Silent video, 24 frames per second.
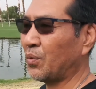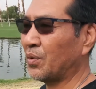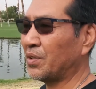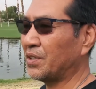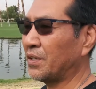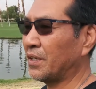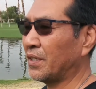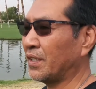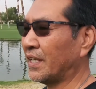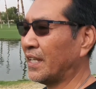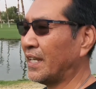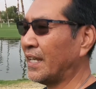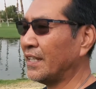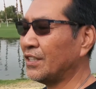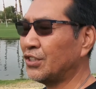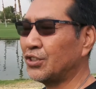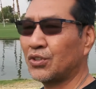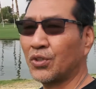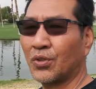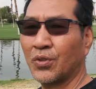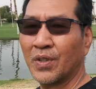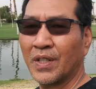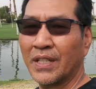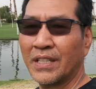When your kids
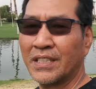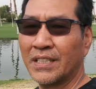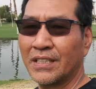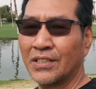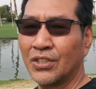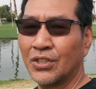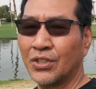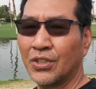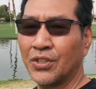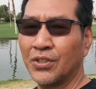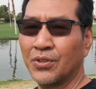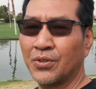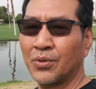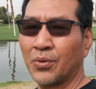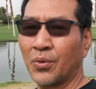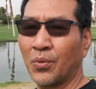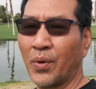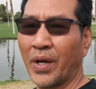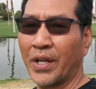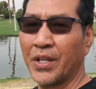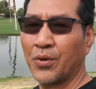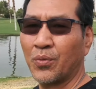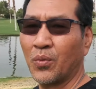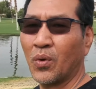don't listen to you the
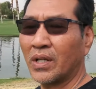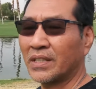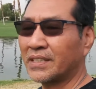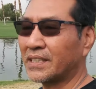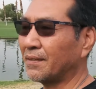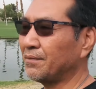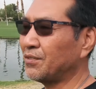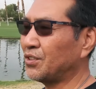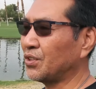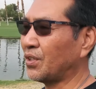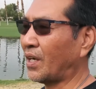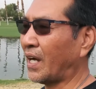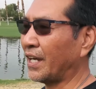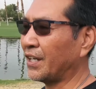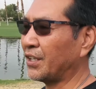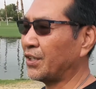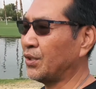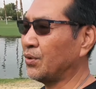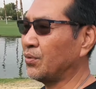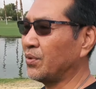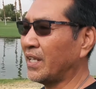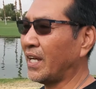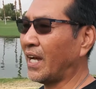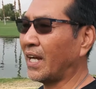way you want them to, how do
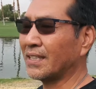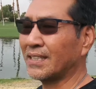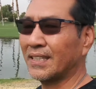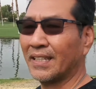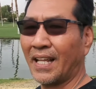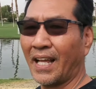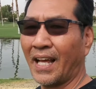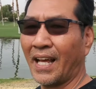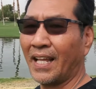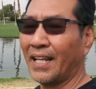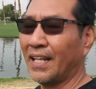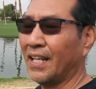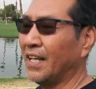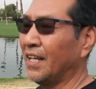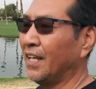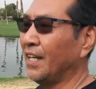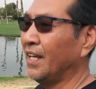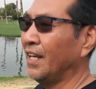you react to that?